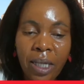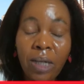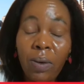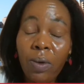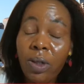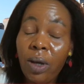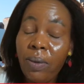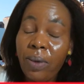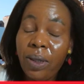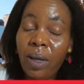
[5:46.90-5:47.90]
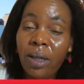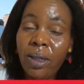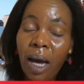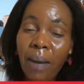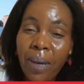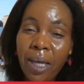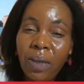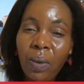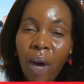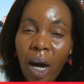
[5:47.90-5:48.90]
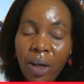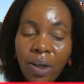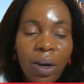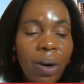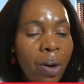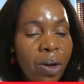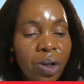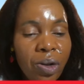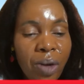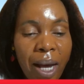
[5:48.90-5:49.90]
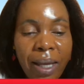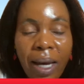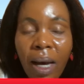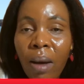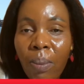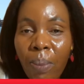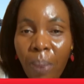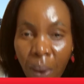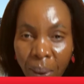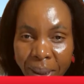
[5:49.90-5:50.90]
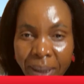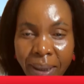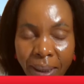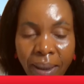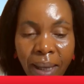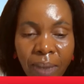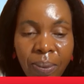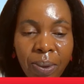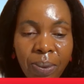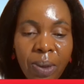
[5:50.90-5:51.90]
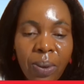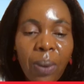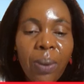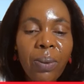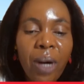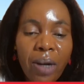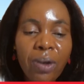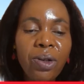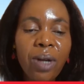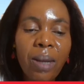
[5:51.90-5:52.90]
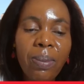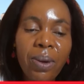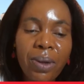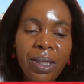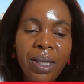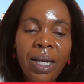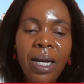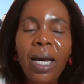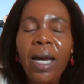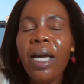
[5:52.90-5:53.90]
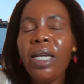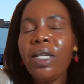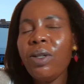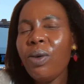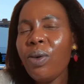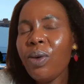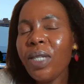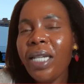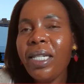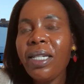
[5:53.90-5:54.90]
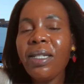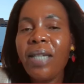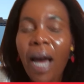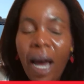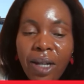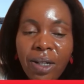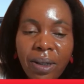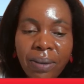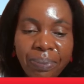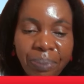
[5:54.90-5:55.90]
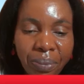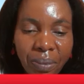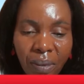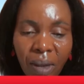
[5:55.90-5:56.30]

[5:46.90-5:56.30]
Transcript: it was adopted as a white Australia policy. That's what it was called, white Australia policy. It used a dictation